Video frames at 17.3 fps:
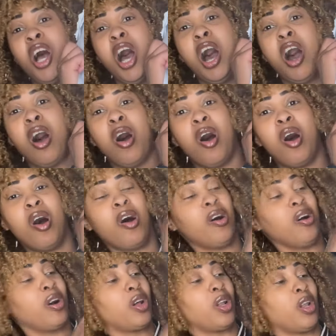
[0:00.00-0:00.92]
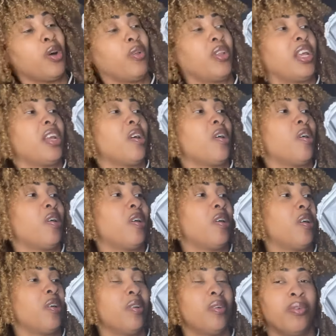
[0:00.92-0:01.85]
haul clothing
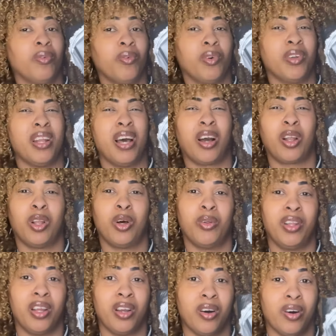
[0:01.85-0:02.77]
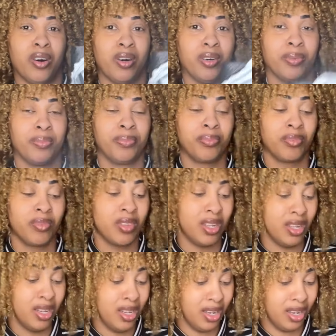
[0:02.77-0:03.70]
haul well, not clothing haul,
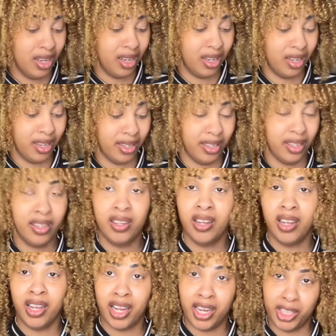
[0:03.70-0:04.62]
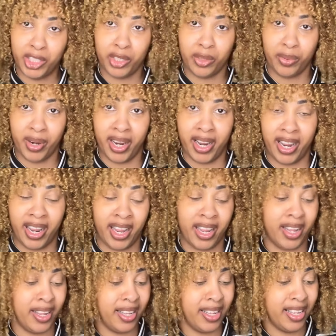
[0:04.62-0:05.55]
uh, lingerie,
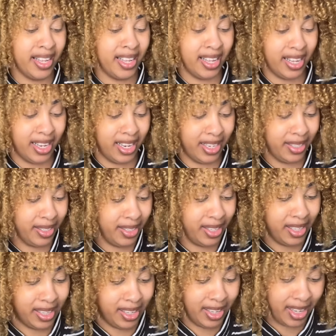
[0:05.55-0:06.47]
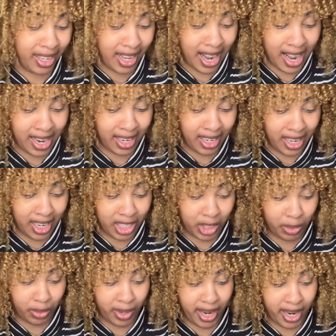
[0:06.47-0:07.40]
kind of
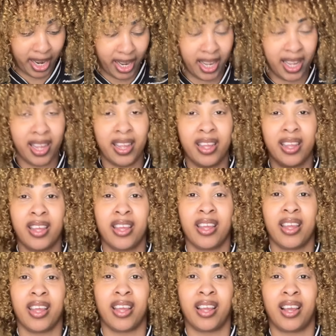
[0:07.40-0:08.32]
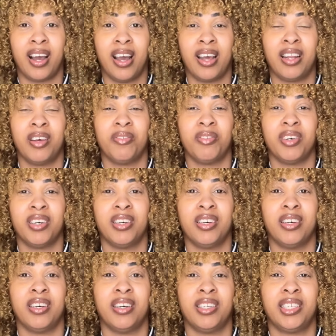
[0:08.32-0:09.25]
lingerie and kind of
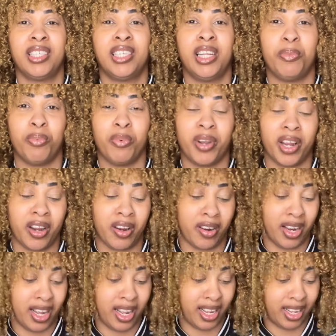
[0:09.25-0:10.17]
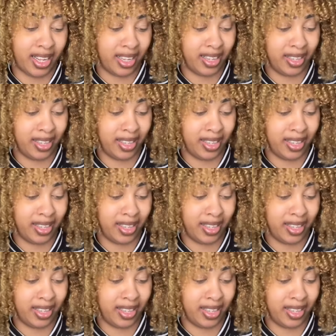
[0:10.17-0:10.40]
uh, sleepwear. Like